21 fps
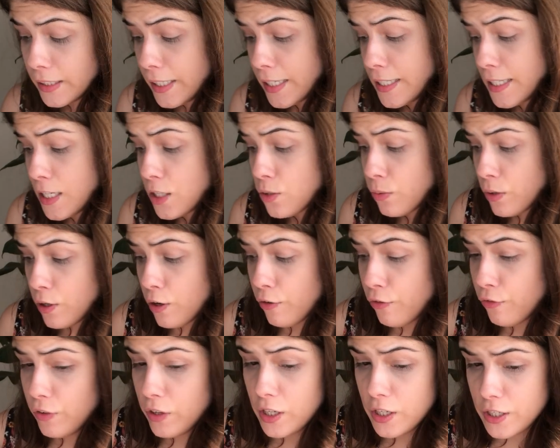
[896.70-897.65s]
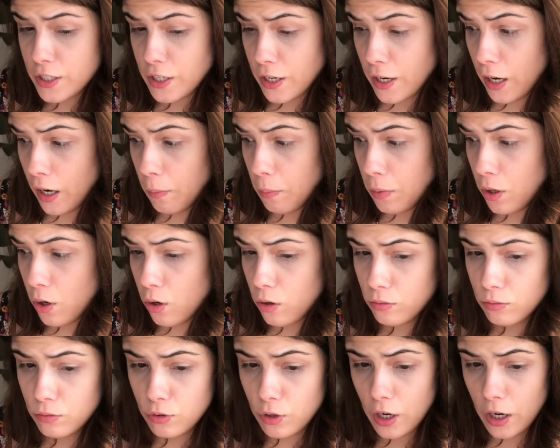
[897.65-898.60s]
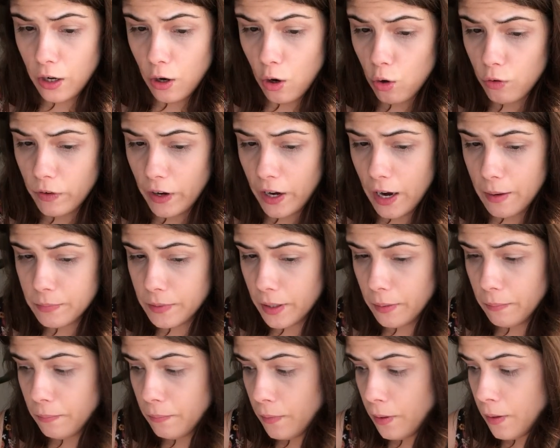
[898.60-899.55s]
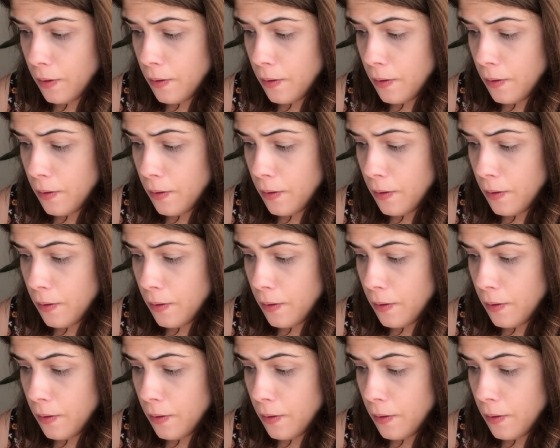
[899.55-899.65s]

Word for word: this is when your fears are gonna be, you're gonna overcome them.